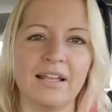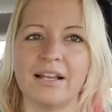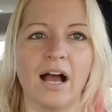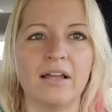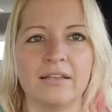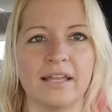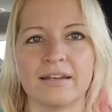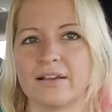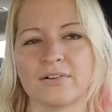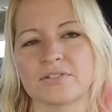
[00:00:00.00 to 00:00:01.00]

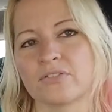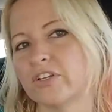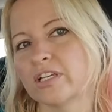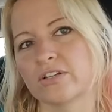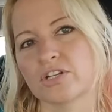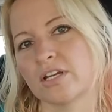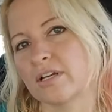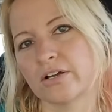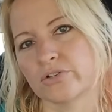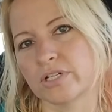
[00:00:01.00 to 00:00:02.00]
I also feel like a giant
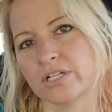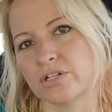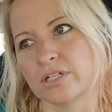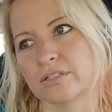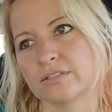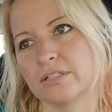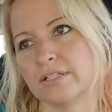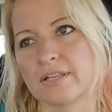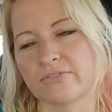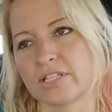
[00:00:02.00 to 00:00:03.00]
contradiction.
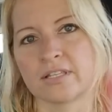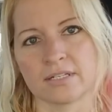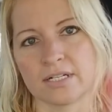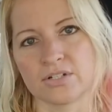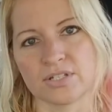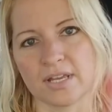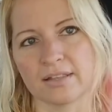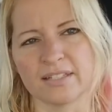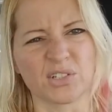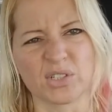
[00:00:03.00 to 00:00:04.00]
Is everything that I just said
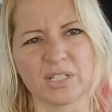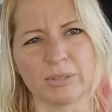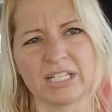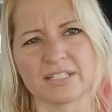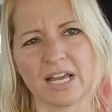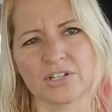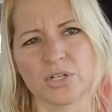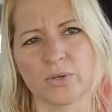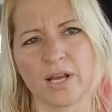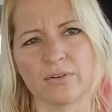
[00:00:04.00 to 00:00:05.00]
literally being attached
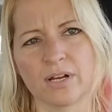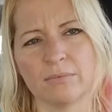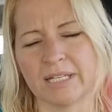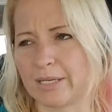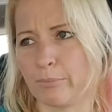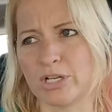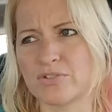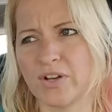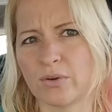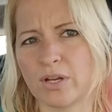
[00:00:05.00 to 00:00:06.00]
to an outcome, like a bunch
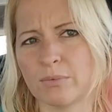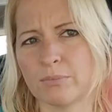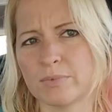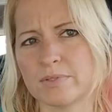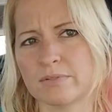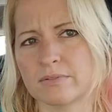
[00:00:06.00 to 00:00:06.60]
of outcomes?